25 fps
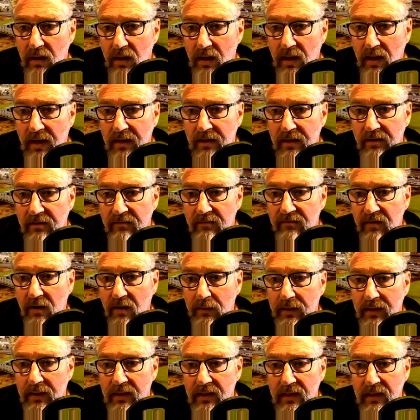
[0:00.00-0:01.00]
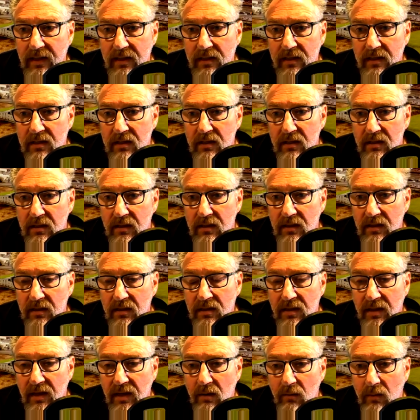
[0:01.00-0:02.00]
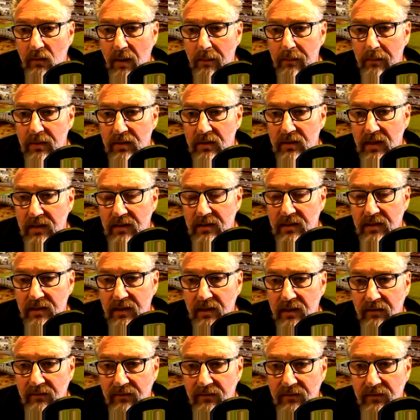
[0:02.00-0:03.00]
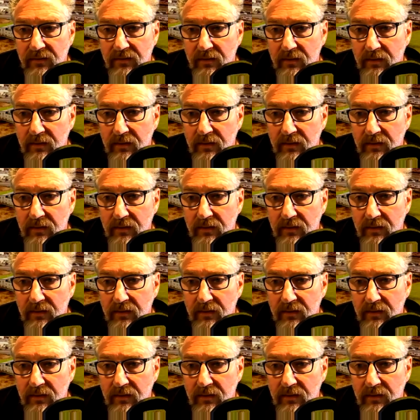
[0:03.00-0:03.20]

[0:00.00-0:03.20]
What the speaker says: And at the very least, as their representative,